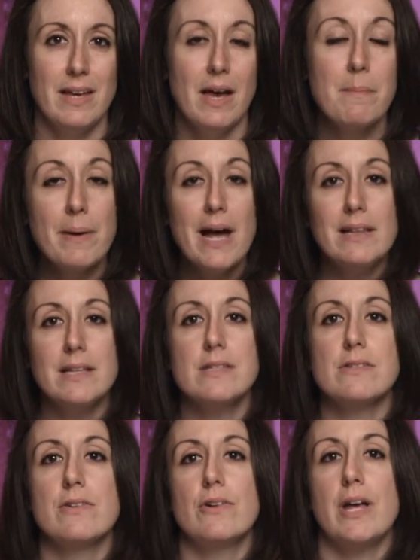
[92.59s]
A
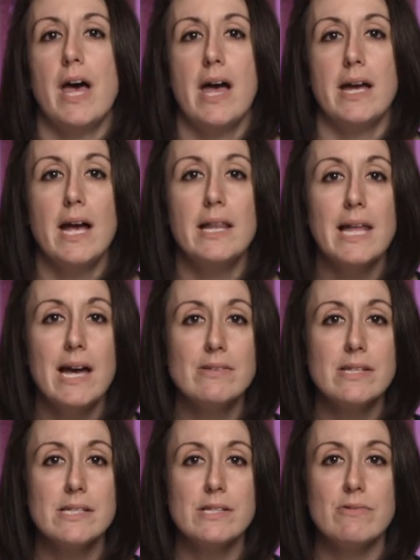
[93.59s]
balanced third eye
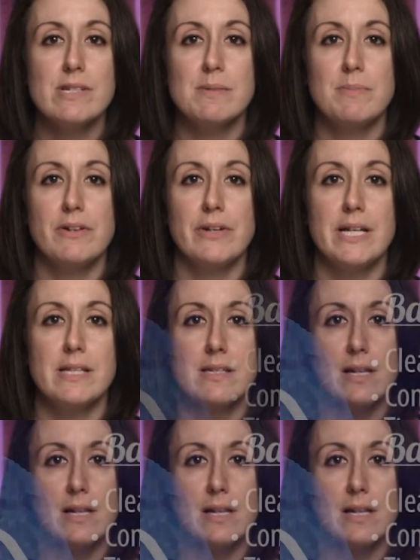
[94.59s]
allows us to experience